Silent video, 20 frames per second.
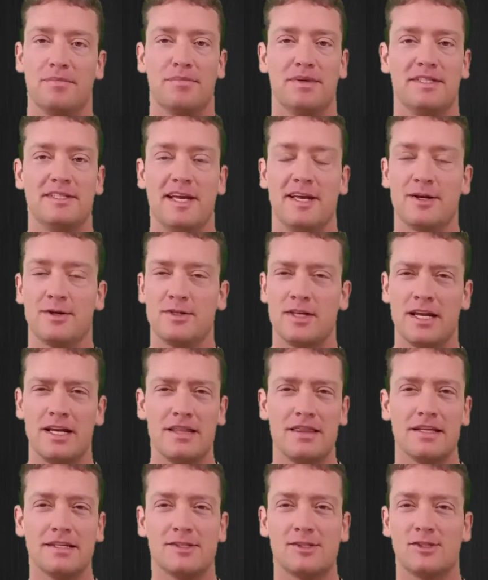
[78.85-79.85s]
potatoes,
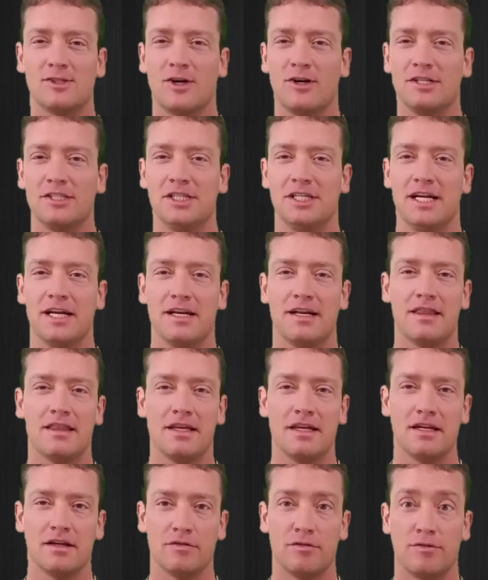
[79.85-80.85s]
anything starchy,
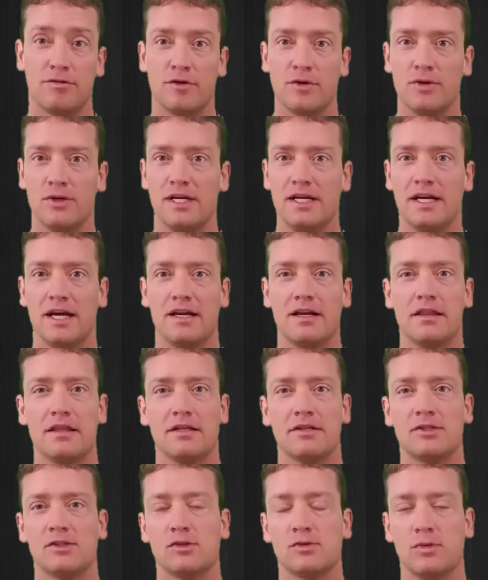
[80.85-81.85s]
anything fruity,
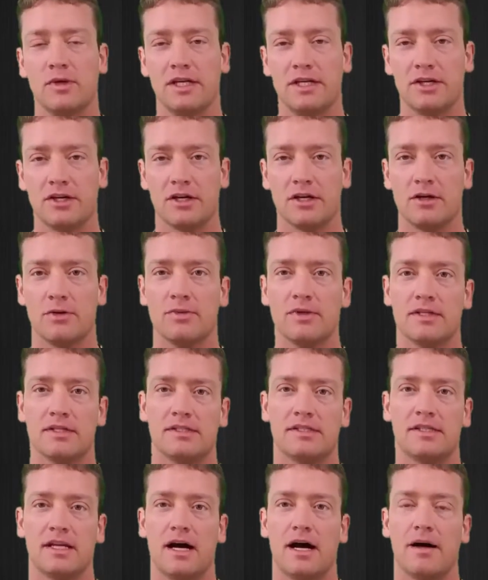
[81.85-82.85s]
anything sweet, you're going to want to
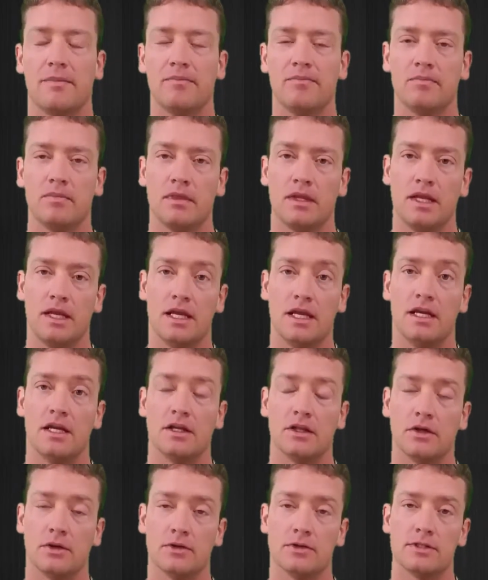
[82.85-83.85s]
stop
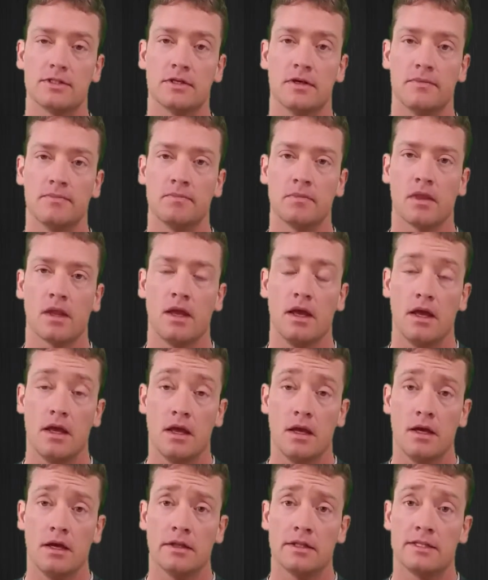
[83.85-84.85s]
eating those.
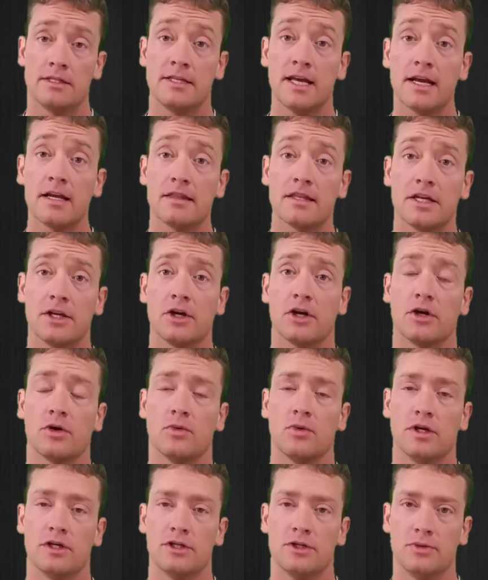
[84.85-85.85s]
The second thing you're going
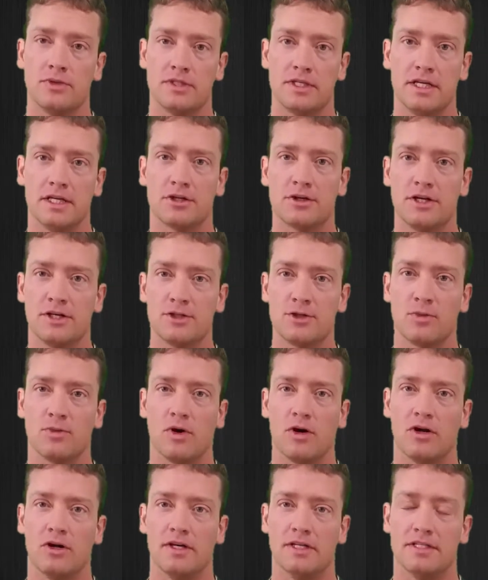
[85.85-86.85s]
to want to do is increase your
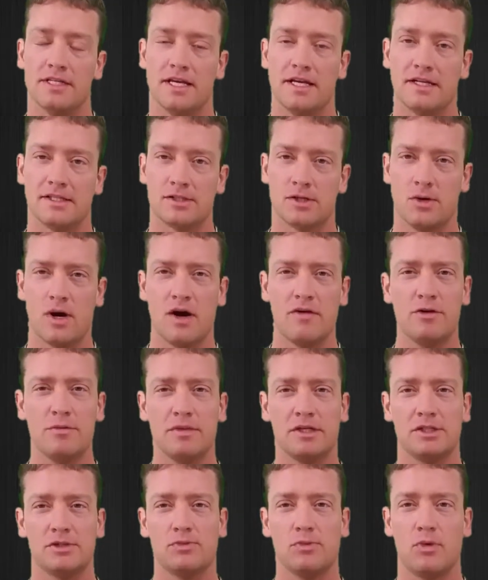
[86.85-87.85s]
water intake. So however
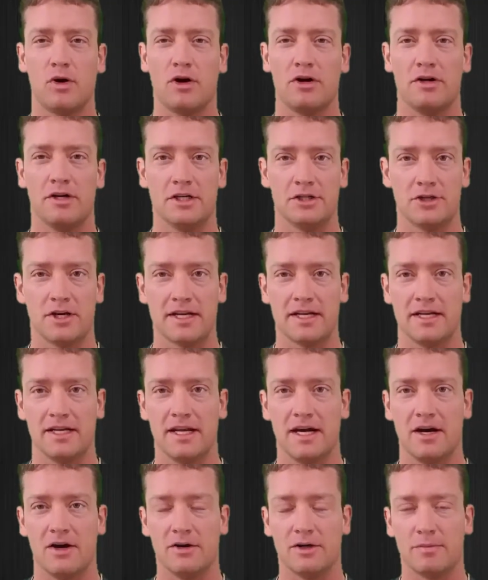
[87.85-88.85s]
much water you're drinking
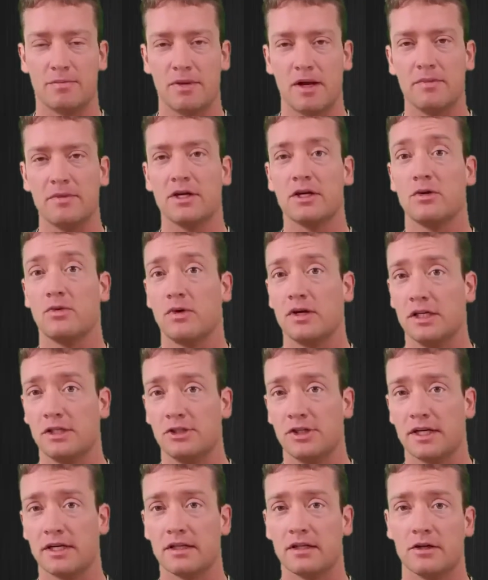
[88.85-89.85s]
now, you're probably going to want
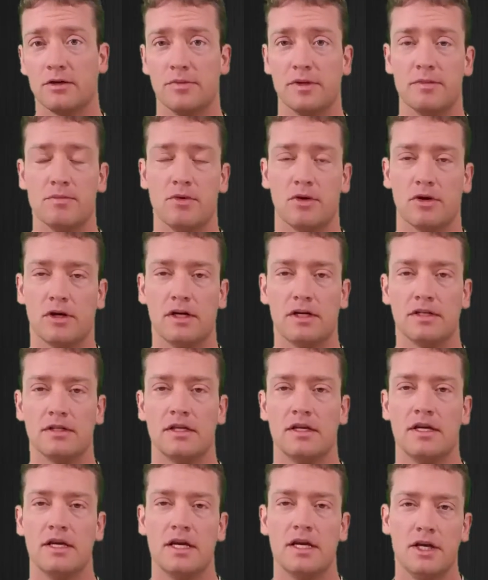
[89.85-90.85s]
to drink a little bit more.
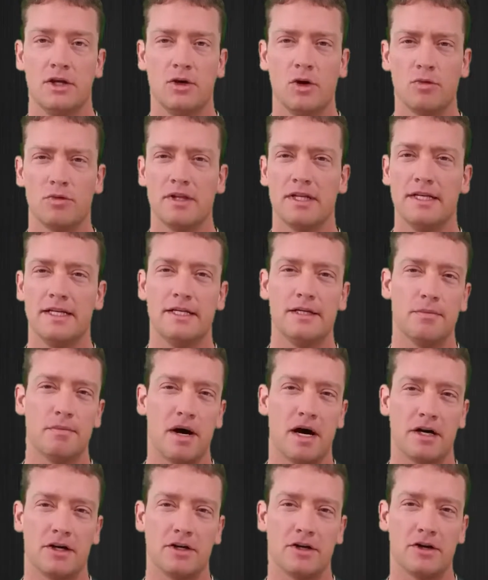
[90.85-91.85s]
You don't really need to
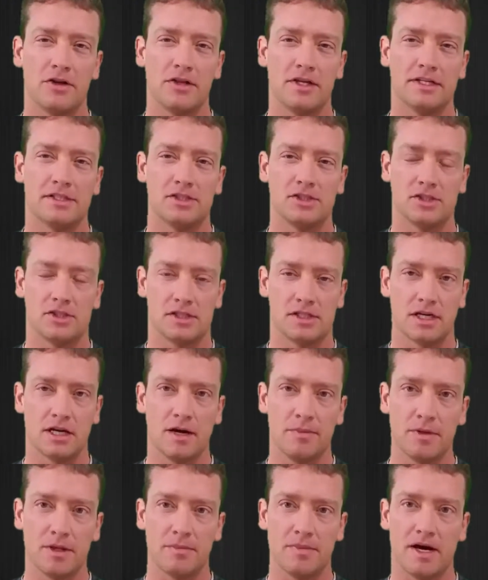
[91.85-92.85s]
monitor this, just a
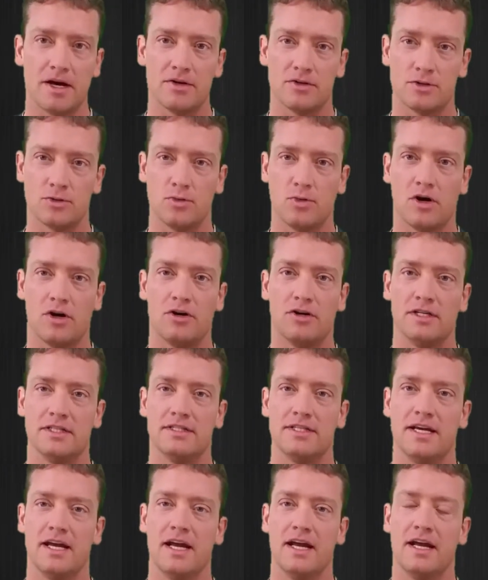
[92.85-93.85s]
couple of bottles of water
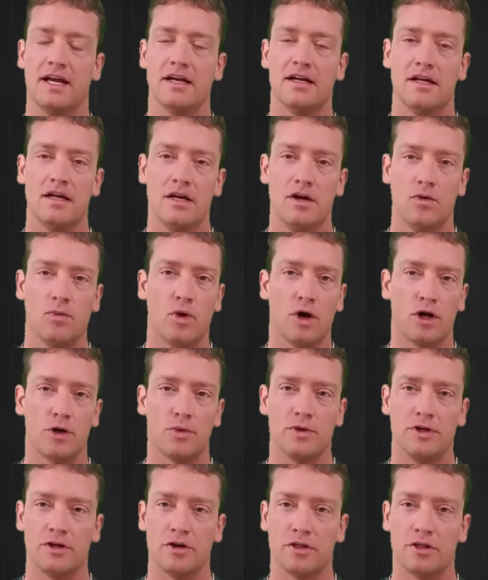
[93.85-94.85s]
a day,
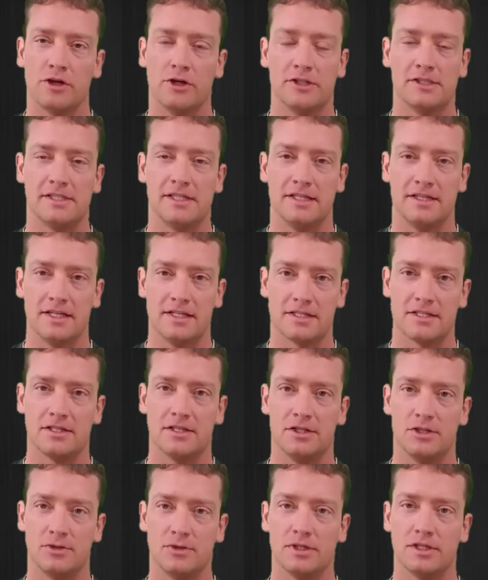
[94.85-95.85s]
water when you're thirsty, and that's
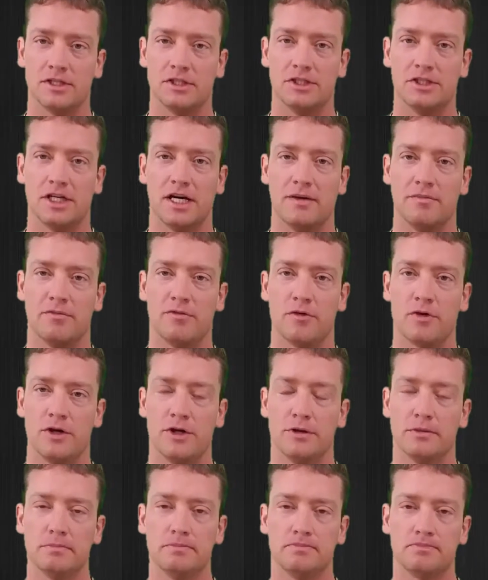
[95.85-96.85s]
going to do a good job for
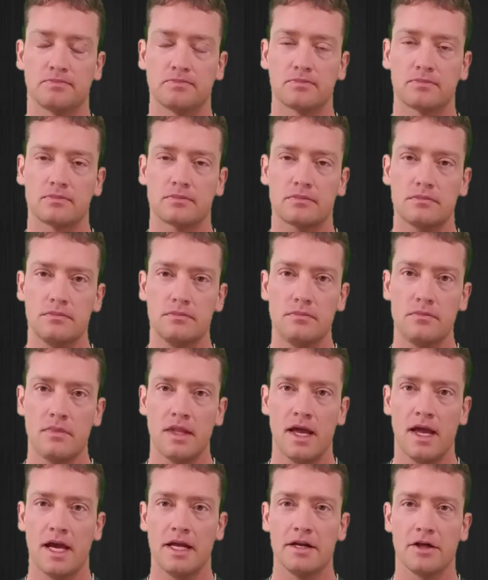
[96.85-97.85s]
you.
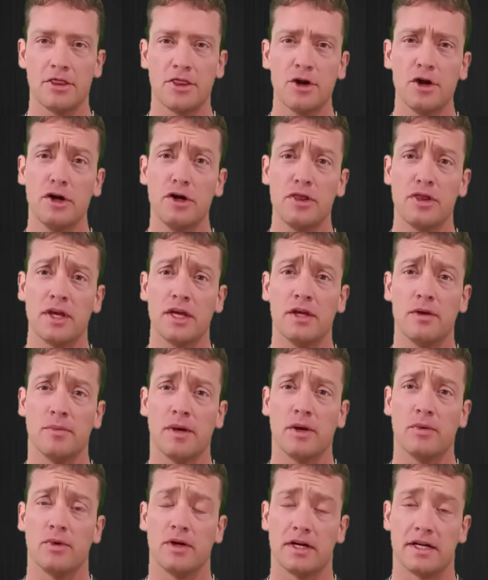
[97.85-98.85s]
And the third thing you
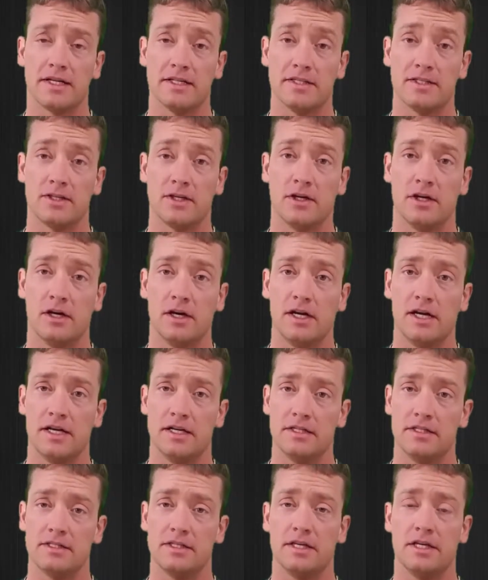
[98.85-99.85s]
might want to consider
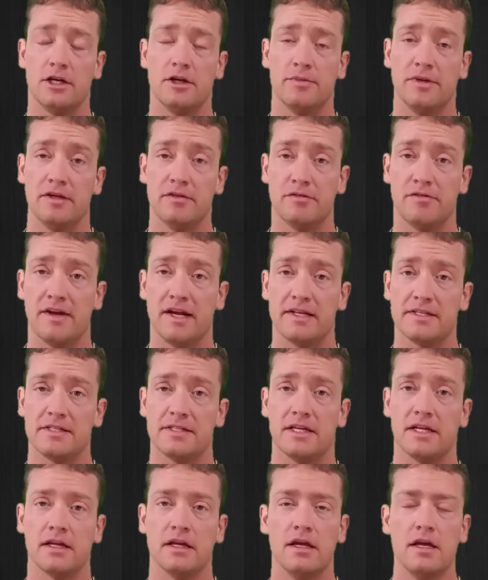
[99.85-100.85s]
is intermittent
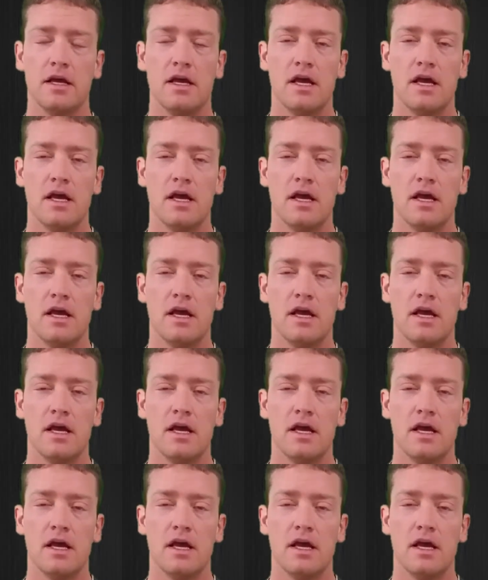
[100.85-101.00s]
fasting.